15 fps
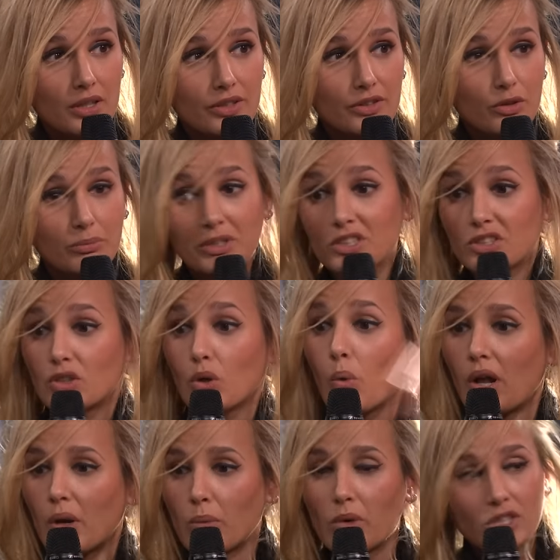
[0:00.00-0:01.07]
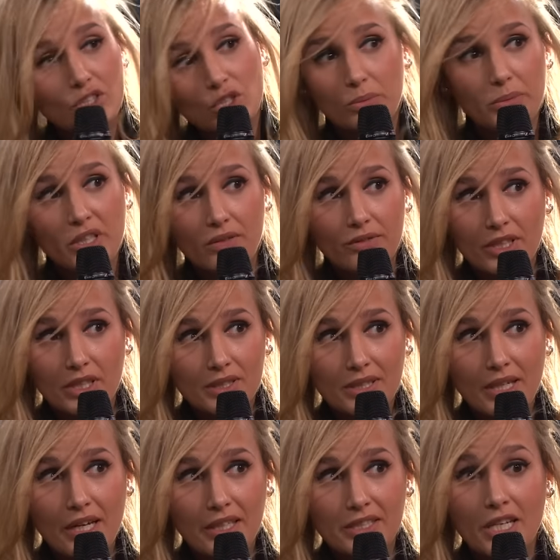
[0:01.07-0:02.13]
you know, because no one wants to be on their
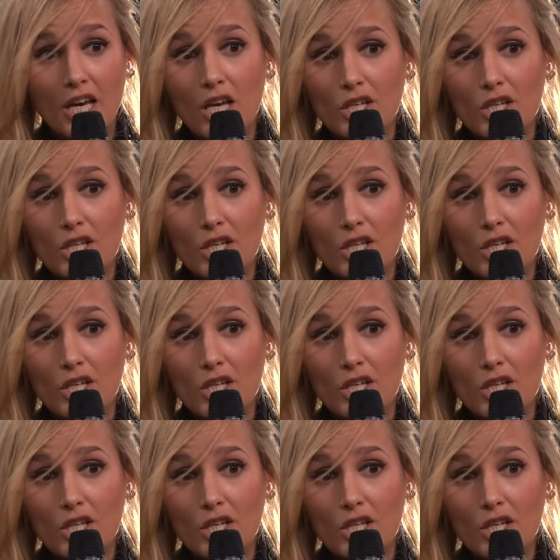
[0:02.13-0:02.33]
side.